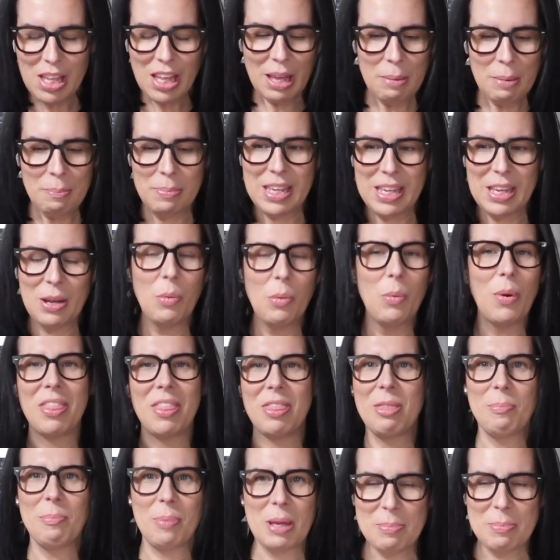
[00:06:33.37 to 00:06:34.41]
being with
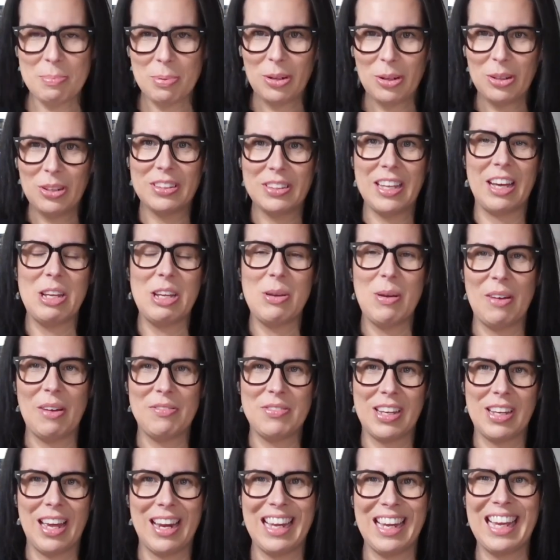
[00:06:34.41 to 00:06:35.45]
the people, now you have to
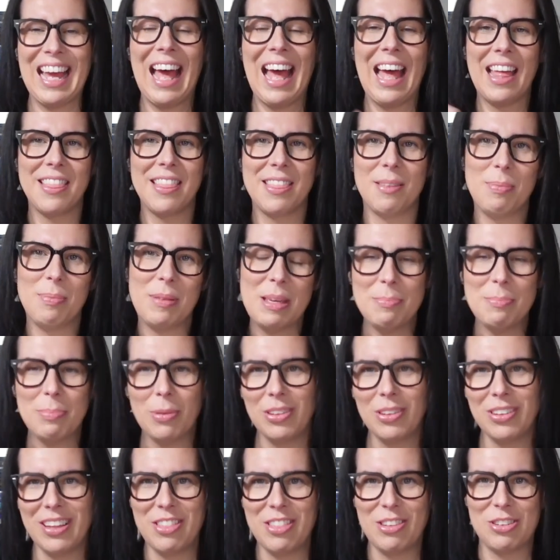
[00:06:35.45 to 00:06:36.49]
kind of guide the
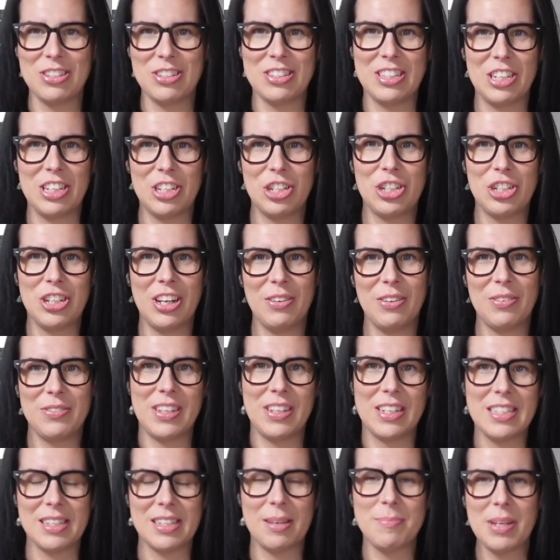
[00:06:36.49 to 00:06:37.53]
people. And there's this shift.
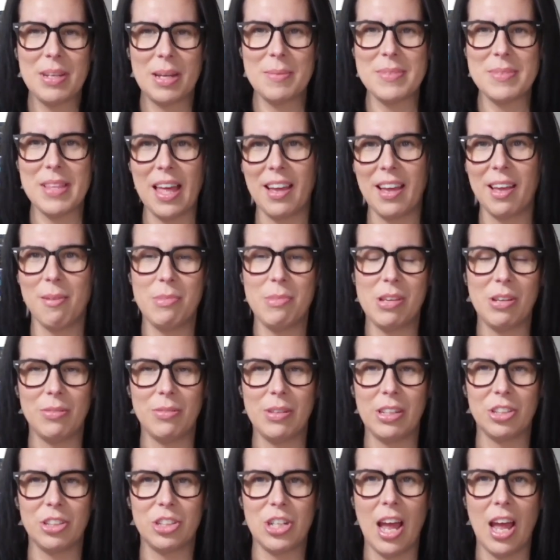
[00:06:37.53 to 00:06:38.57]
And sometimes that can be a
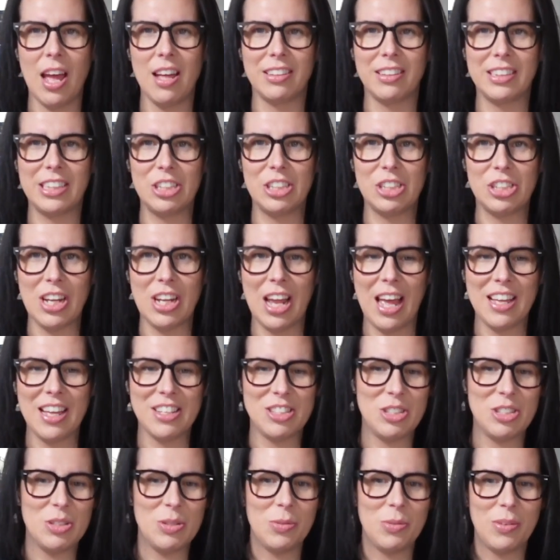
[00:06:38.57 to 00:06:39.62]
real challenge
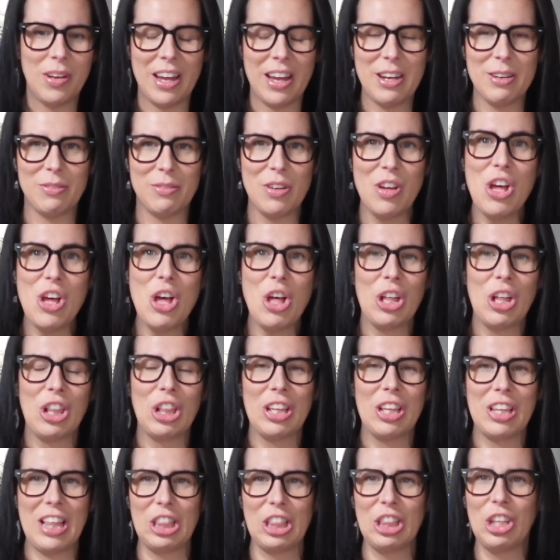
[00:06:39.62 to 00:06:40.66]
as you kind of
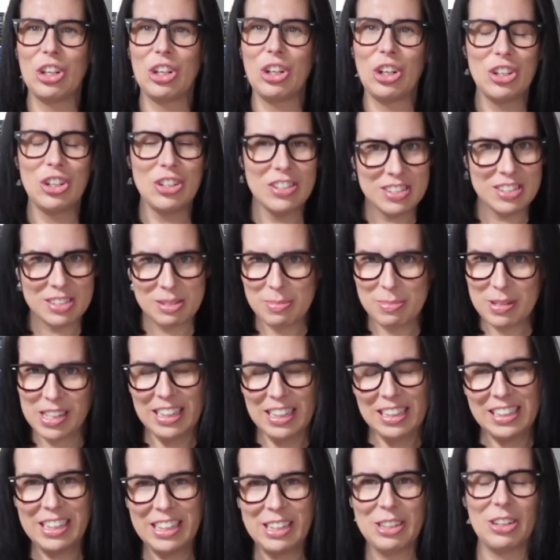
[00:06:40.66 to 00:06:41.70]
learn to be a
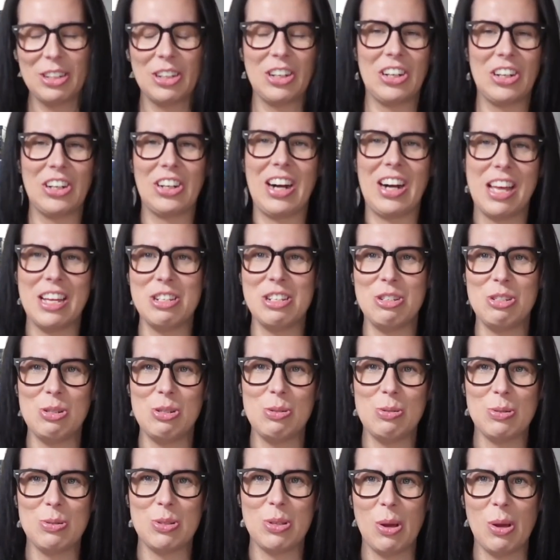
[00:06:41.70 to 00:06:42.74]
leader and
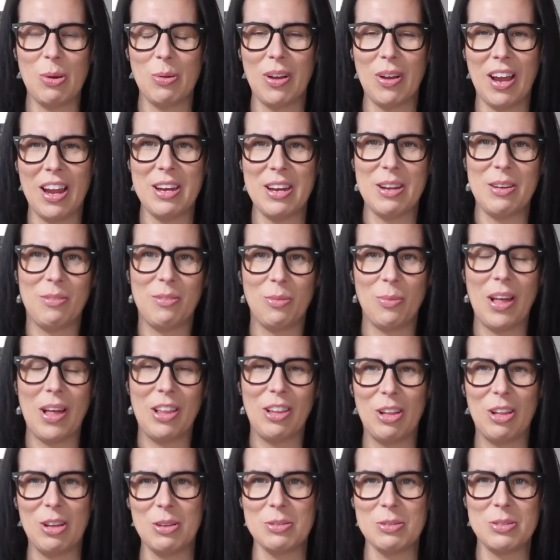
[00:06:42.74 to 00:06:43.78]
do so kind of while
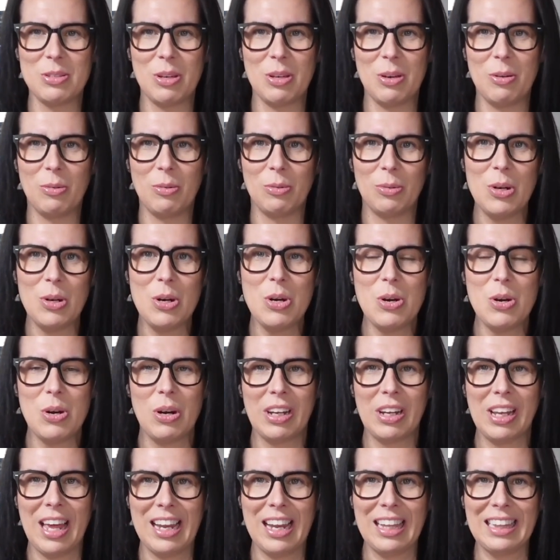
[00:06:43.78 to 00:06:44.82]
also
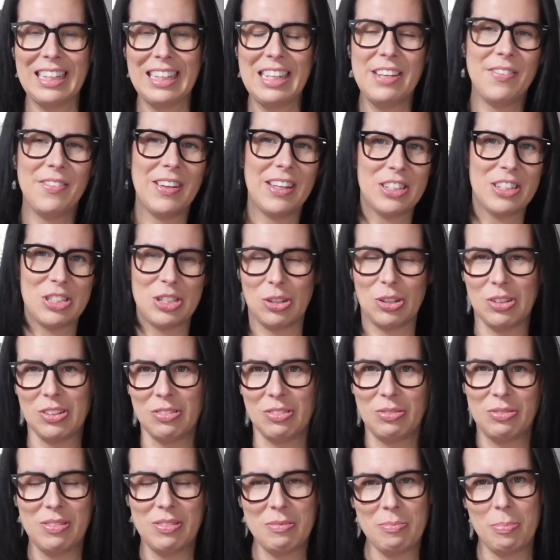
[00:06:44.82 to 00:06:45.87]
kind of leaving
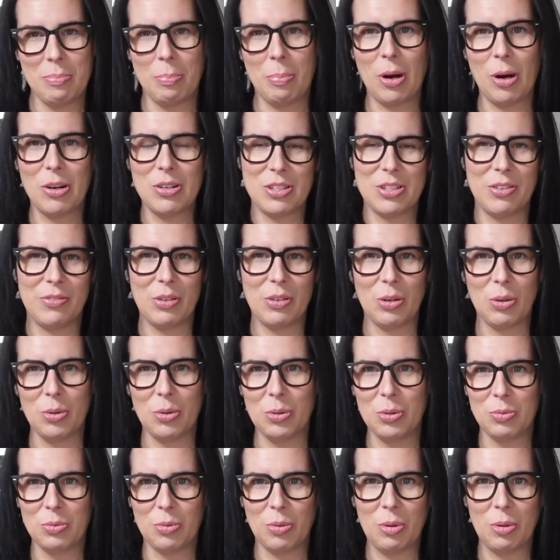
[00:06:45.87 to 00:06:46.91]
certain parts of your
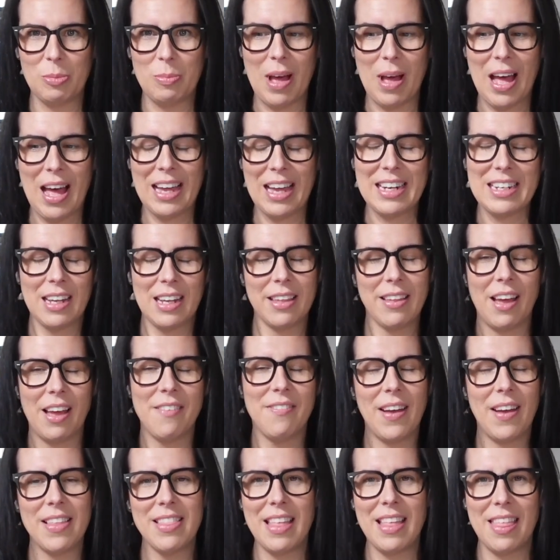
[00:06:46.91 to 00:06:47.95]
old role behind. I
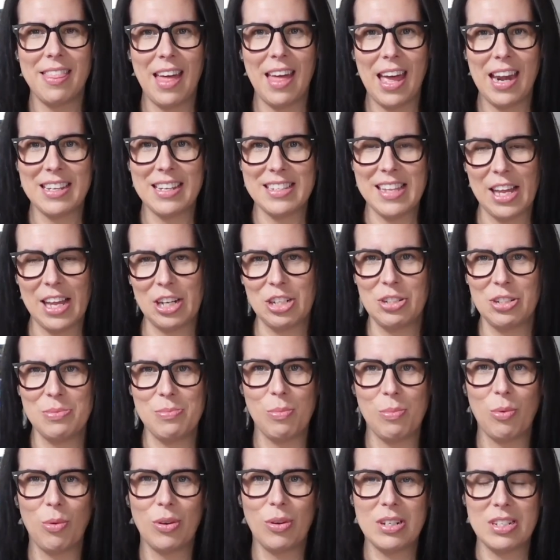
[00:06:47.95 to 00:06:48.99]
find that that is actually
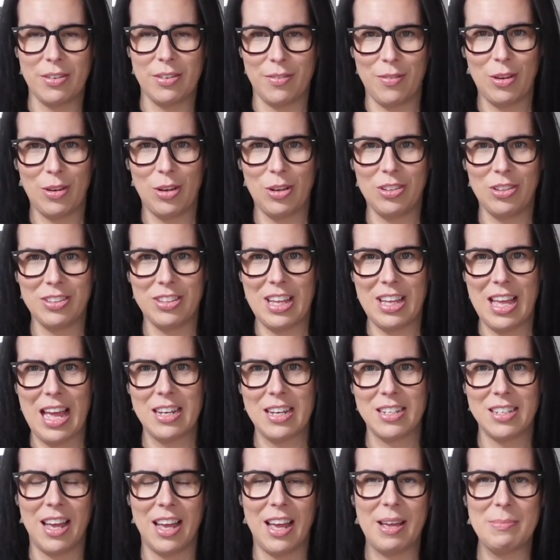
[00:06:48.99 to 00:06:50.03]
more difficult at
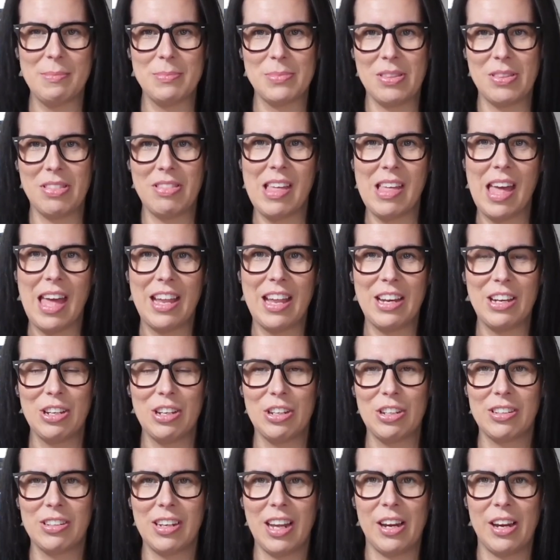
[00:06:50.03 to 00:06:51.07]
times than
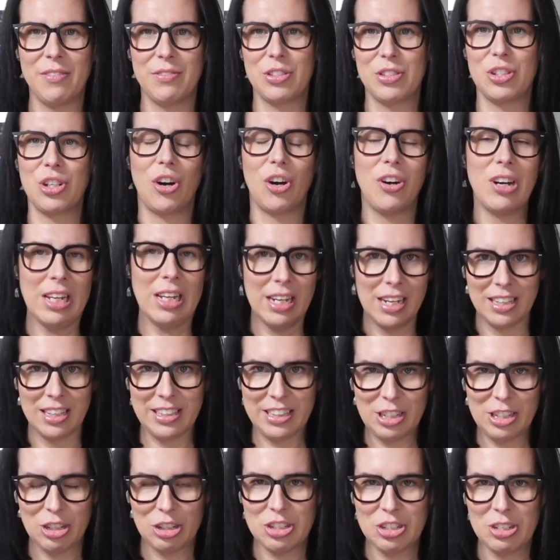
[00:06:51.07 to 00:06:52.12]
kind of starting in a
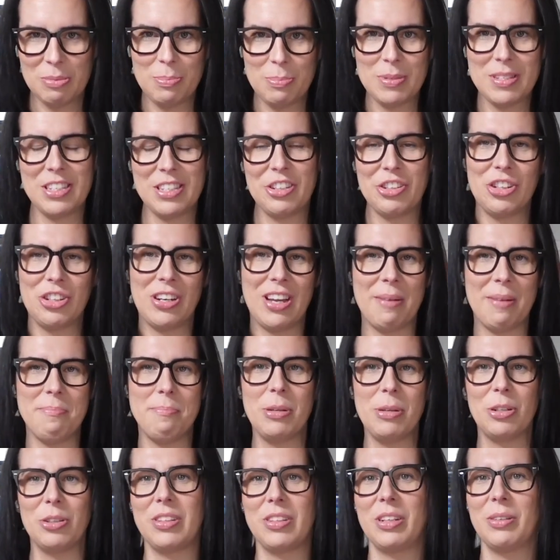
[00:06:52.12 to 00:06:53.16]
leadership position and
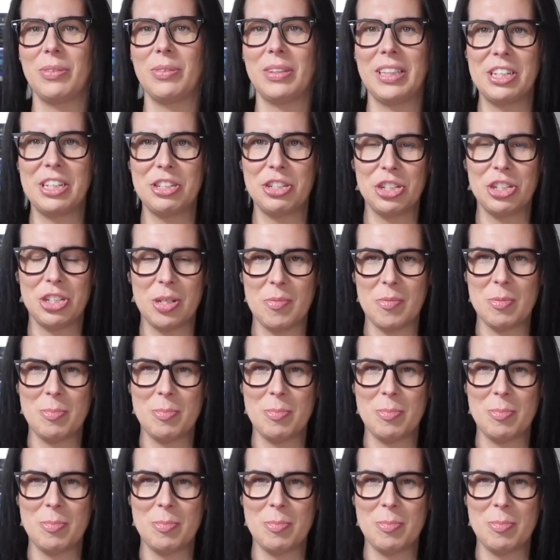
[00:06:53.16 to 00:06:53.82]
building relationships